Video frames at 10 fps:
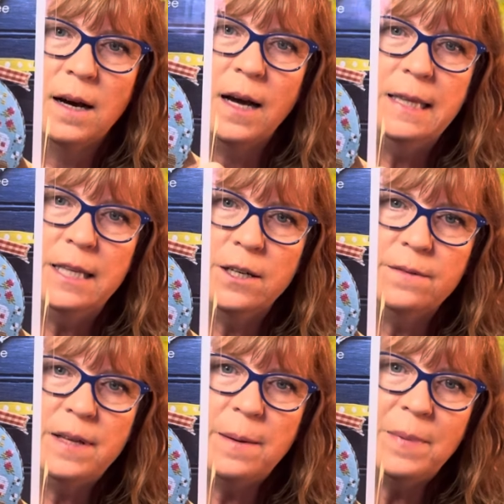I
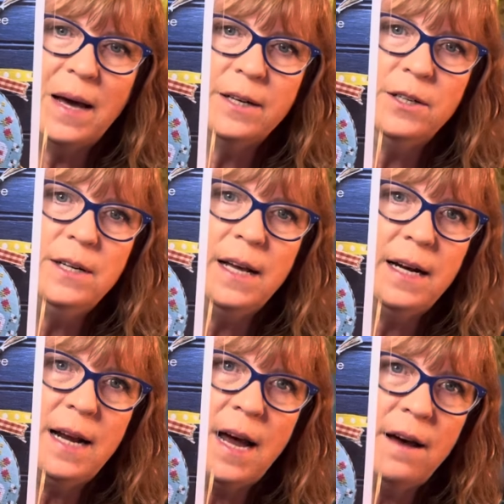love that pattern
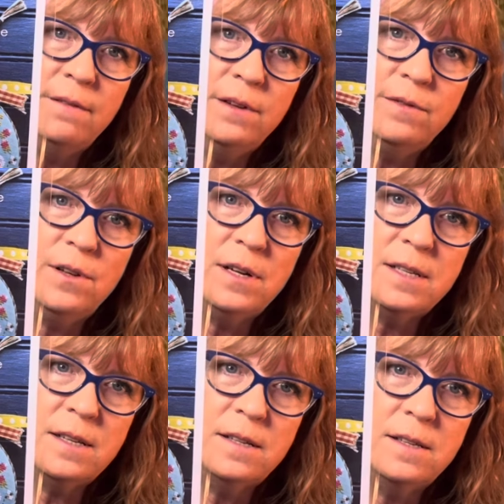and I have the
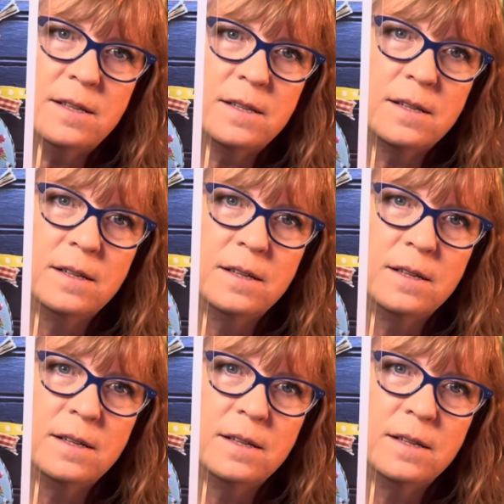flosses.